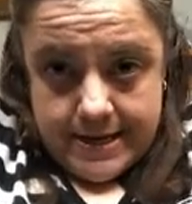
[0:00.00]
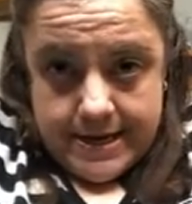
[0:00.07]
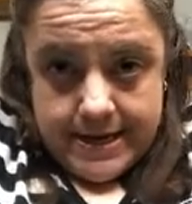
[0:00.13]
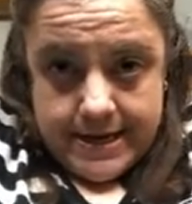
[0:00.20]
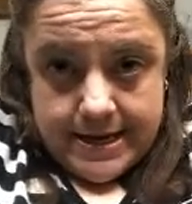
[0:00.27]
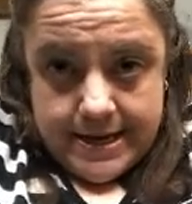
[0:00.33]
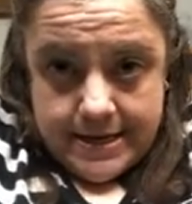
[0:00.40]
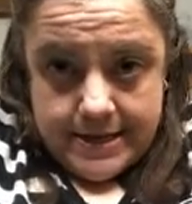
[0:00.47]

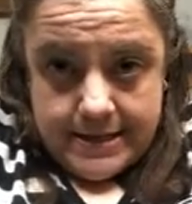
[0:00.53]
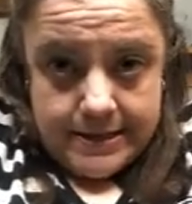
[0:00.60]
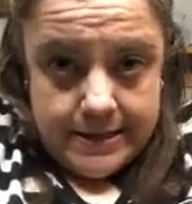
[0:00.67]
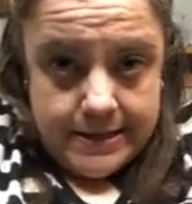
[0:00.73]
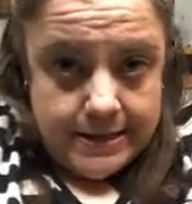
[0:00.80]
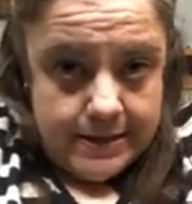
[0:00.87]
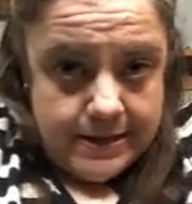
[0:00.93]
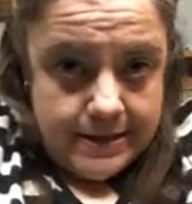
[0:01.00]
And
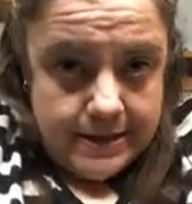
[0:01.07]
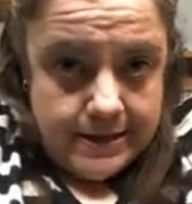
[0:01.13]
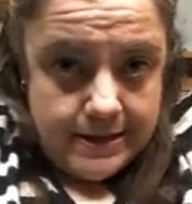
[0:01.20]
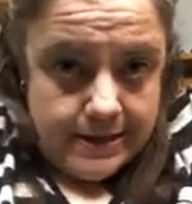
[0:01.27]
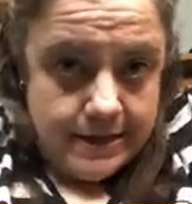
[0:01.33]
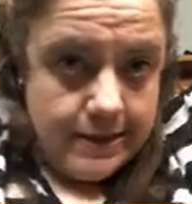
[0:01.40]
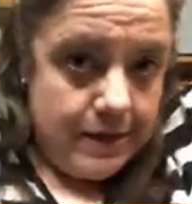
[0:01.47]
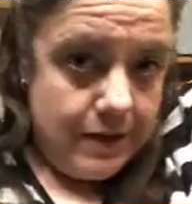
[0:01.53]

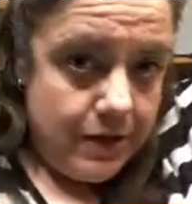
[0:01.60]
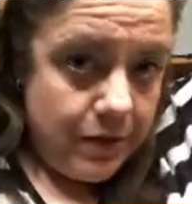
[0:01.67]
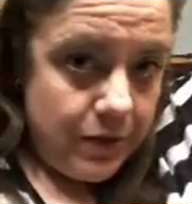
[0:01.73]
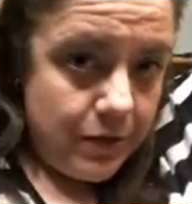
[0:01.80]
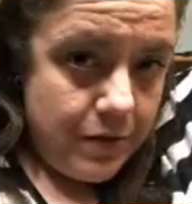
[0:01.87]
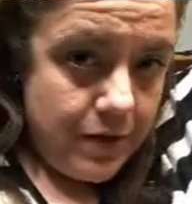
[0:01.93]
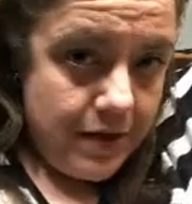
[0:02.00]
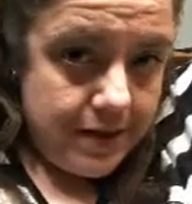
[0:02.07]

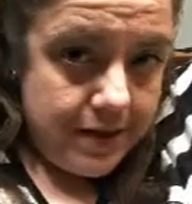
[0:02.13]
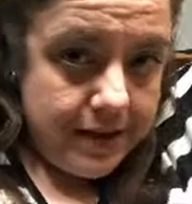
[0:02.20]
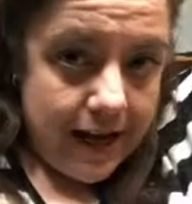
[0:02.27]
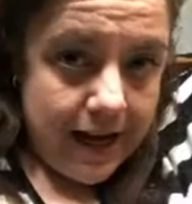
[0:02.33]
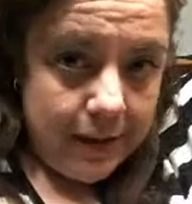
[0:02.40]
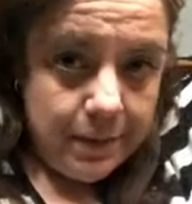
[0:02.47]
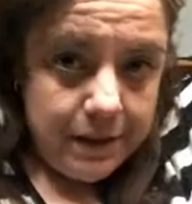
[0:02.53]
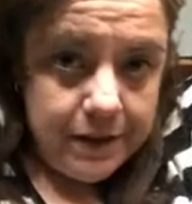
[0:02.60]
so this
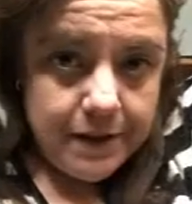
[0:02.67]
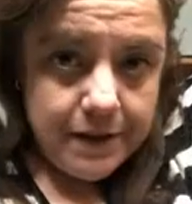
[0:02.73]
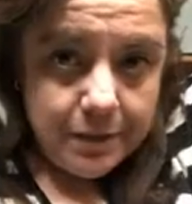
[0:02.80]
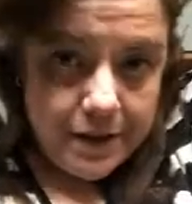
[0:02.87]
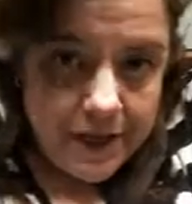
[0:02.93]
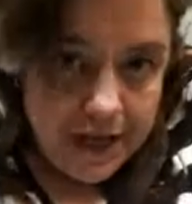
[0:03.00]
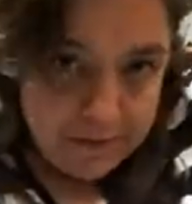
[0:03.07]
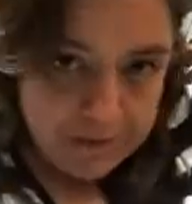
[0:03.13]
happens
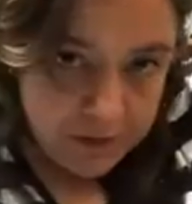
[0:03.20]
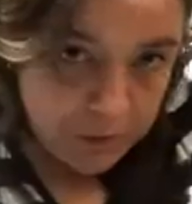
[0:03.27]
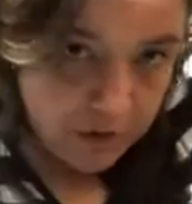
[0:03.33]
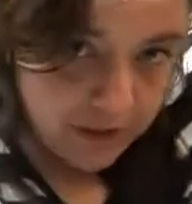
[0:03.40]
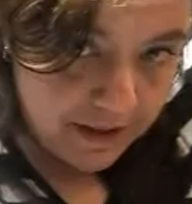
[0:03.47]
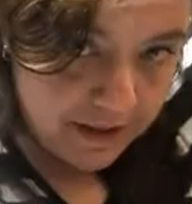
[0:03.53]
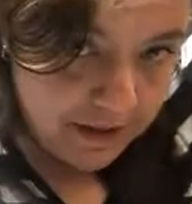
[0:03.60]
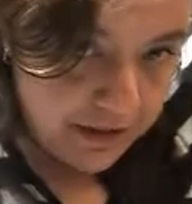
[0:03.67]
sometimes where
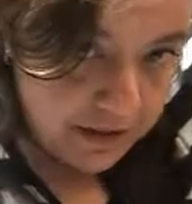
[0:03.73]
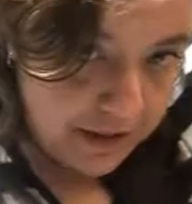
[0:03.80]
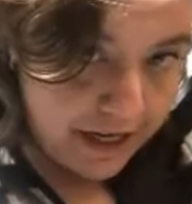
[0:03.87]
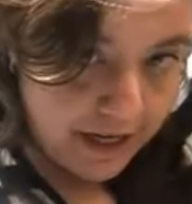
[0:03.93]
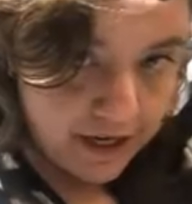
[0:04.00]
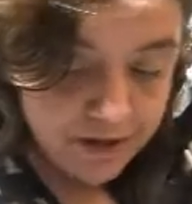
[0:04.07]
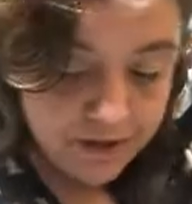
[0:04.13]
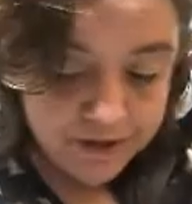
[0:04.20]
like the little
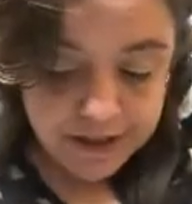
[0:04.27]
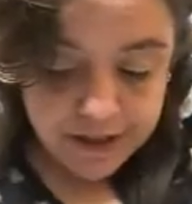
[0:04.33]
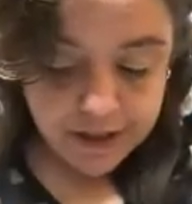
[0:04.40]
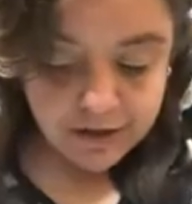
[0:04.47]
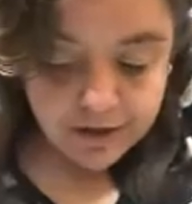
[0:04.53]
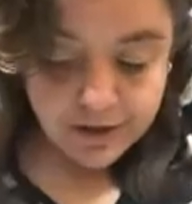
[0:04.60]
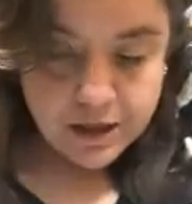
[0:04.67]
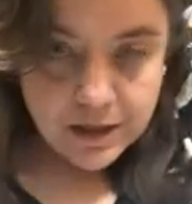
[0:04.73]
hairs
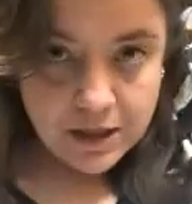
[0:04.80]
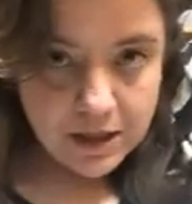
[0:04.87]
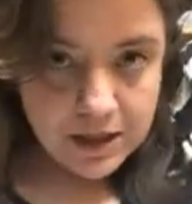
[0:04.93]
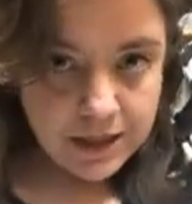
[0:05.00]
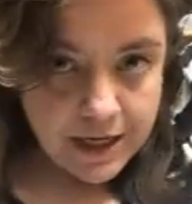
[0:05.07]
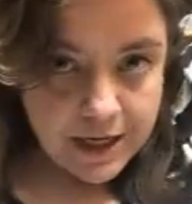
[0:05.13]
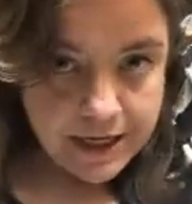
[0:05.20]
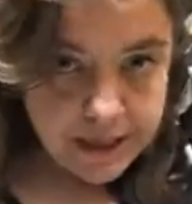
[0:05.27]
here
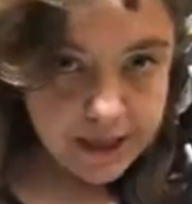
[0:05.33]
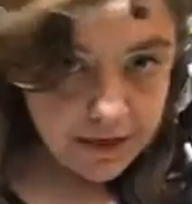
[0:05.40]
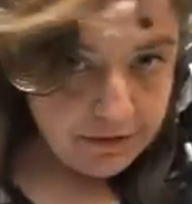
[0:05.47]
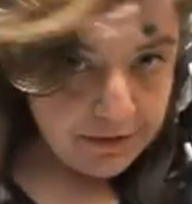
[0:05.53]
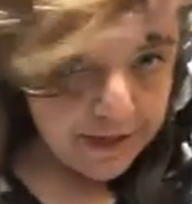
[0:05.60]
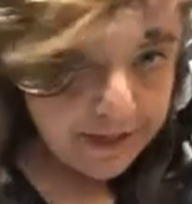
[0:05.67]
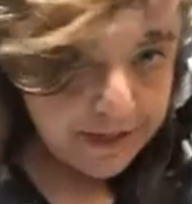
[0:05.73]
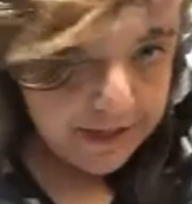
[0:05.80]
kind of get
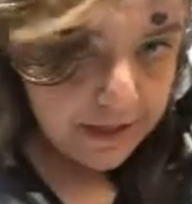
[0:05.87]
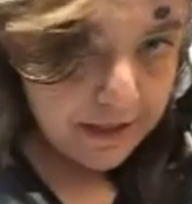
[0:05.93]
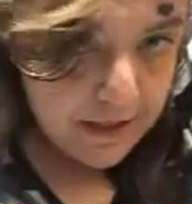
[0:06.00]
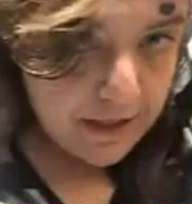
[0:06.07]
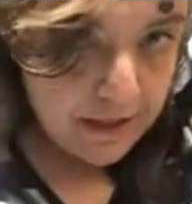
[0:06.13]
crazy.